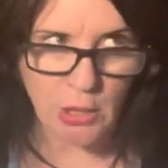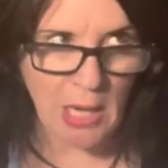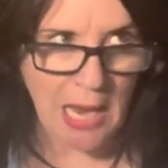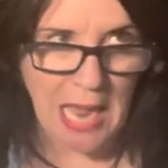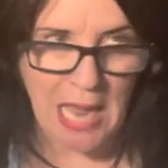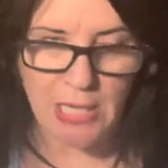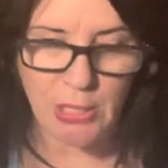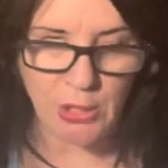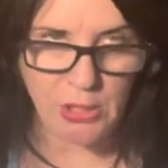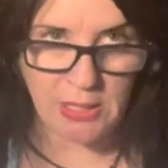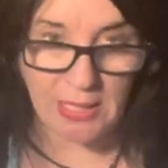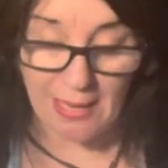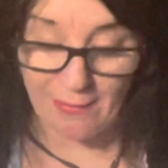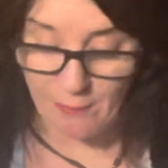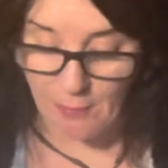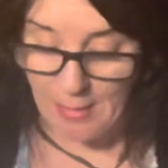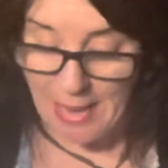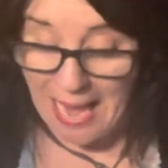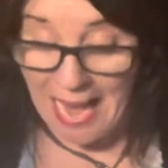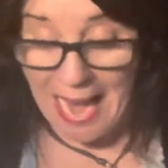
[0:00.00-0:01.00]
I just loved
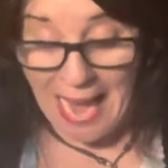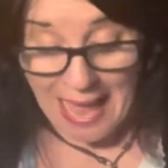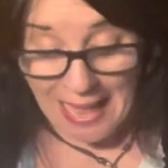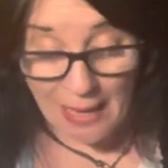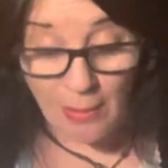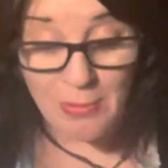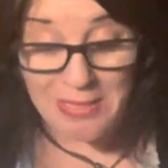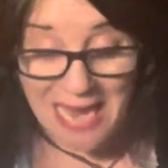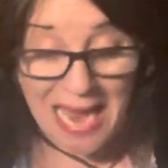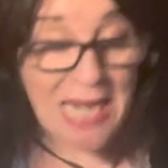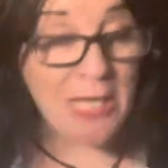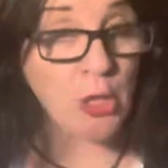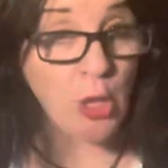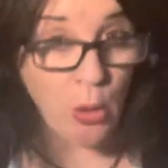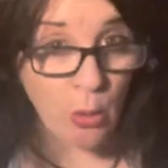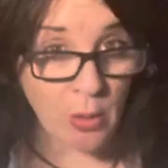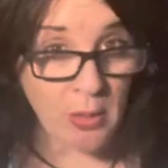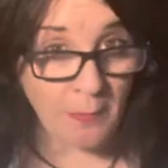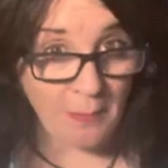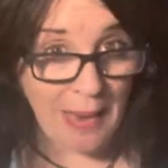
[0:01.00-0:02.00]
them. And I was actually
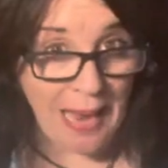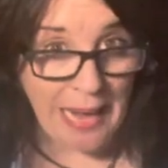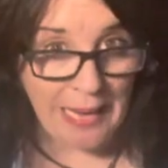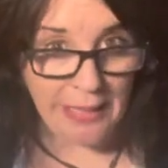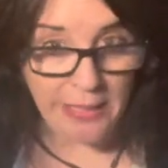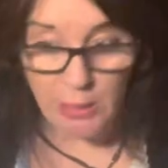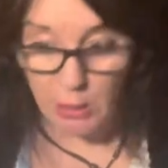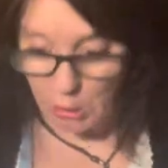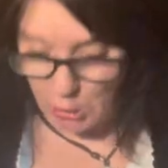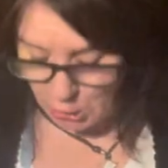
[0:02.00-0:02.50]
going to buy it and she